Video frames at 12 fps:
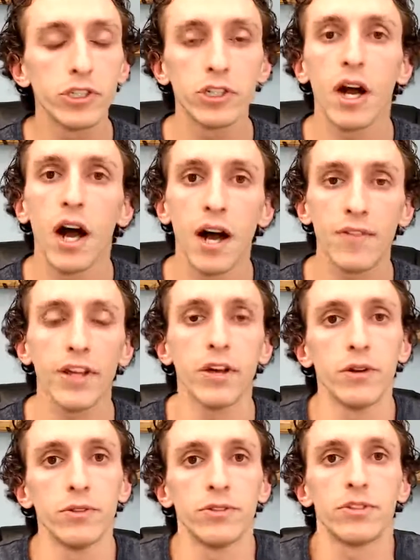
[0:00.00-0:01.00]

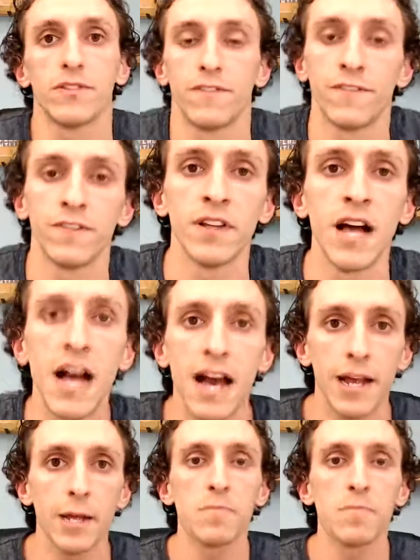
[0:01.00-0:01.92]
Avios to fly